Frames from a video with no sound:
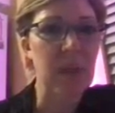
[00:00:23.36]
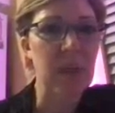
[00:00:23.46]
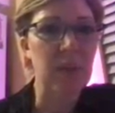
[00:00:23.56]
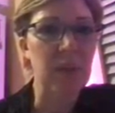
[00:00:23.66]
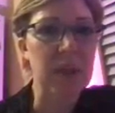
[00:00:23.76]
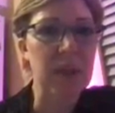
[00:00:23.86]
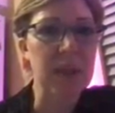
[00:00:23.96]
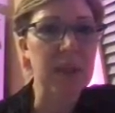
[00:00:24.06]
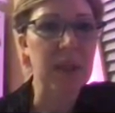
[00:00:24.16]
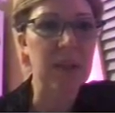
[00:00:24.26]
a great
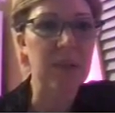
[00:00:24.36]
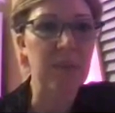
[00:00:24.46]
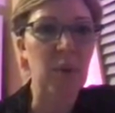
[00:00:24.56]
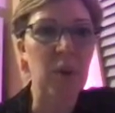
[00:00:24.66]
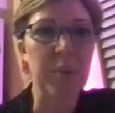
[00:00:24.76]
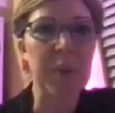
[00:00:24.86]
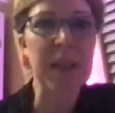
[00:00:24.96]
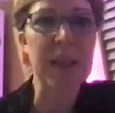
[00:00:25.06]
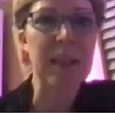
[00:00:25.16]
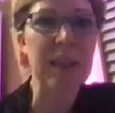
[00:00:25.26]
idea for
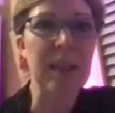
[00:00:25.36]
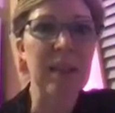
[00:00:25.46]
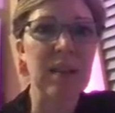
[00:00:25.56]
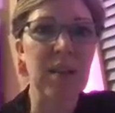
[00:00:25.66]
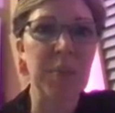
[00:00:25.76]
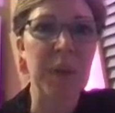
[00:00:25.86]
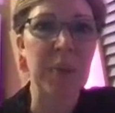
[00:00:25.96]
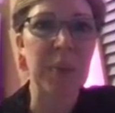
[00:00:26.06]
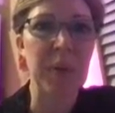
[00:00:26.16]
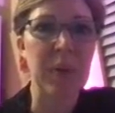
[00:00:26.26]
beginning a
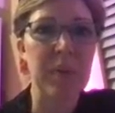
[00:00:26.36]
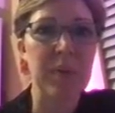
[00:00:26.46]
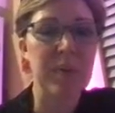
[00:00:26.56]
paper,